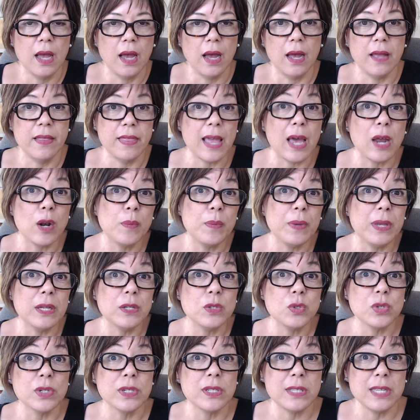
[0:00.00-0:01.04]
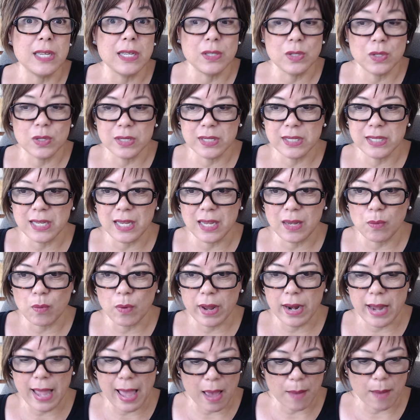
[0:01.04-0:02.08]
That'll be interesting to see
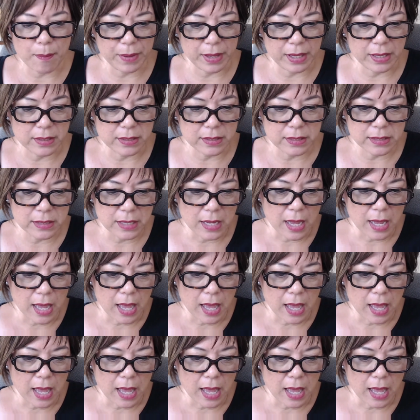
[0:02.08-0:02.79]
what happens.